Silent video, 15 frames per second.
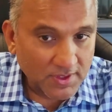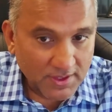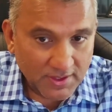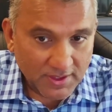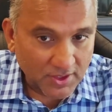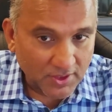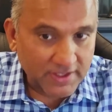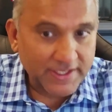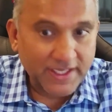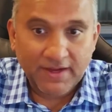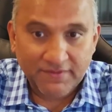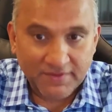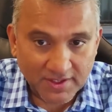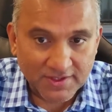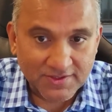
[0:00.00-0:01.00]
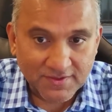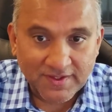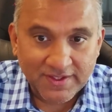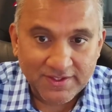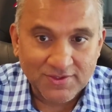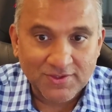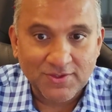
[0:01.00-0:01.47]
They already have tons of
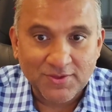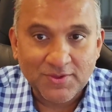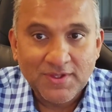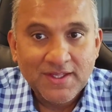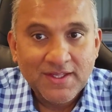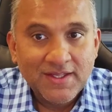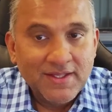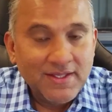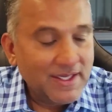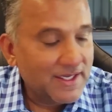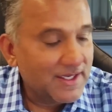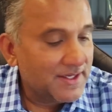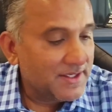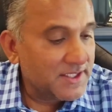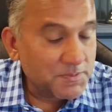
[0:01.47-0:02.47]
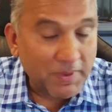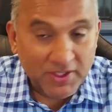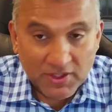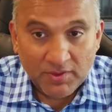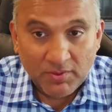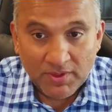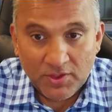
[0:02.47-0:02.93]
things to do,
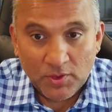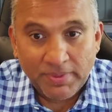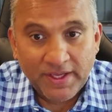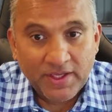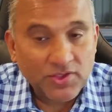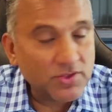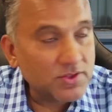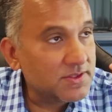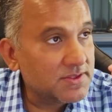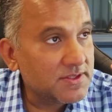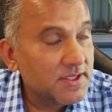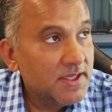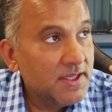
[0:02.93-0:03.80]
especially with new patients.